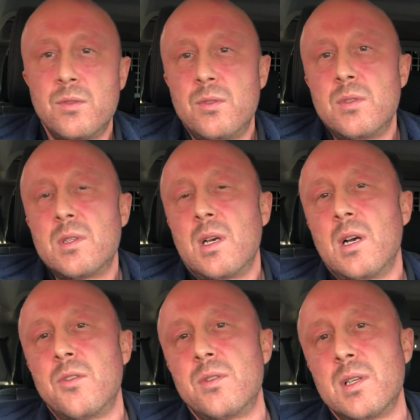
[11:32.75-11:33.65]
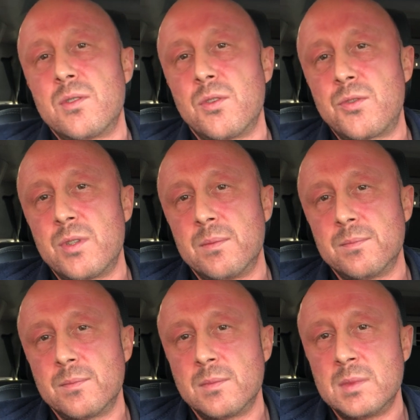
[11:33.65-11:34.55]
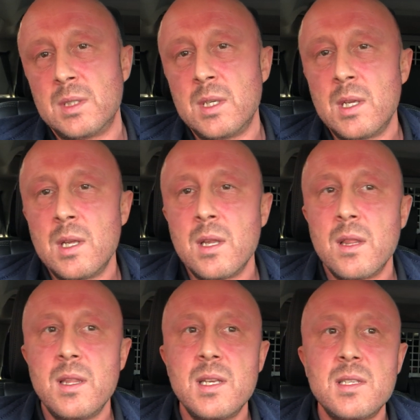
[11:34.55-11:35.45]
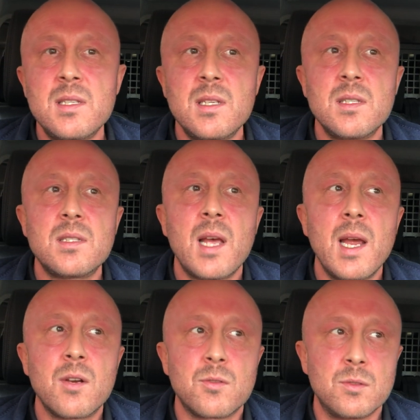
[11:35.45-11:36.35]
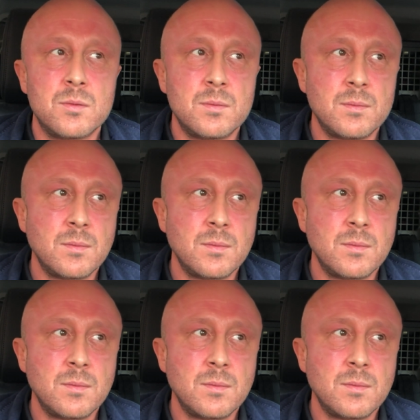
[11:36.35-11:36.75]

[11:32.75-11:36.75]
to dihydrotestosterone. This is integral.